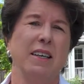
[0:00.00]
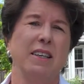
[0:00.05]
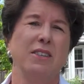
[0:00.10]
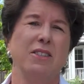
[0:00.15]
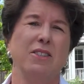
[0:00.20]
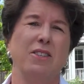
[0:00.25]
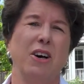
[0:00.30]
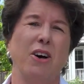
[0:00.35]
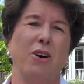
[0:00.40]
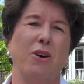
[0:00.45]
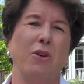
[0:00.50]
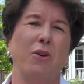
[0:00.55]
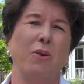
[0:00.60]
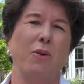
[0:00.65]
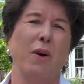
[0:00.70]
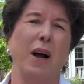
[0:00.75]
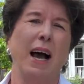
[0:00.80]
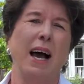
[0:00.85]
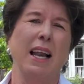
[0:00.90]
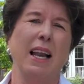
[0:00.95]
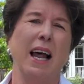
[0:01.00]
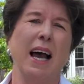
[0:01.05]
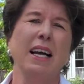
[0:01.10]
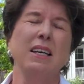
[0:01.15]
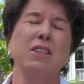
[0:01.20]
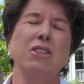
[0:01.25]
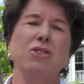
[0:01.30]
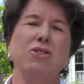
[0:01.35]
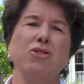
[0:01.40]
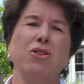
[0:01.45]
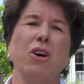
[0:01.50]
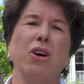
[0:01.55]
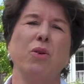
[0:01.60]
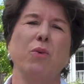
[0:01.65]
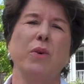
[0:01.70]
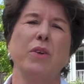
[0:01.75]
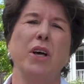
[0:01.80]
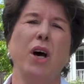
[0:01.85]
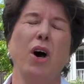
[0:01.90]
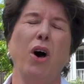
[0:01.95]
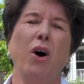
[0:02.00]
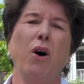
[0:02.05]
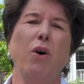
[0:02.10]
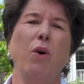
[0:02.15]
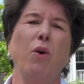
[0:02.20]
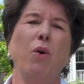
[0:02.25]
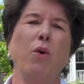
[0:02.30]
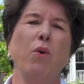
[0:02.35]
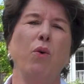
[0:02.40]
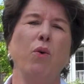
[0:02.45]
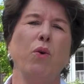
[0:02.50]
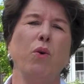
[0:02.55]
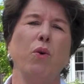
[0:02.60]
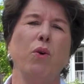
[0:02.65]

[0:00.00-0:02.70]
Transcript: So I like to start with a whole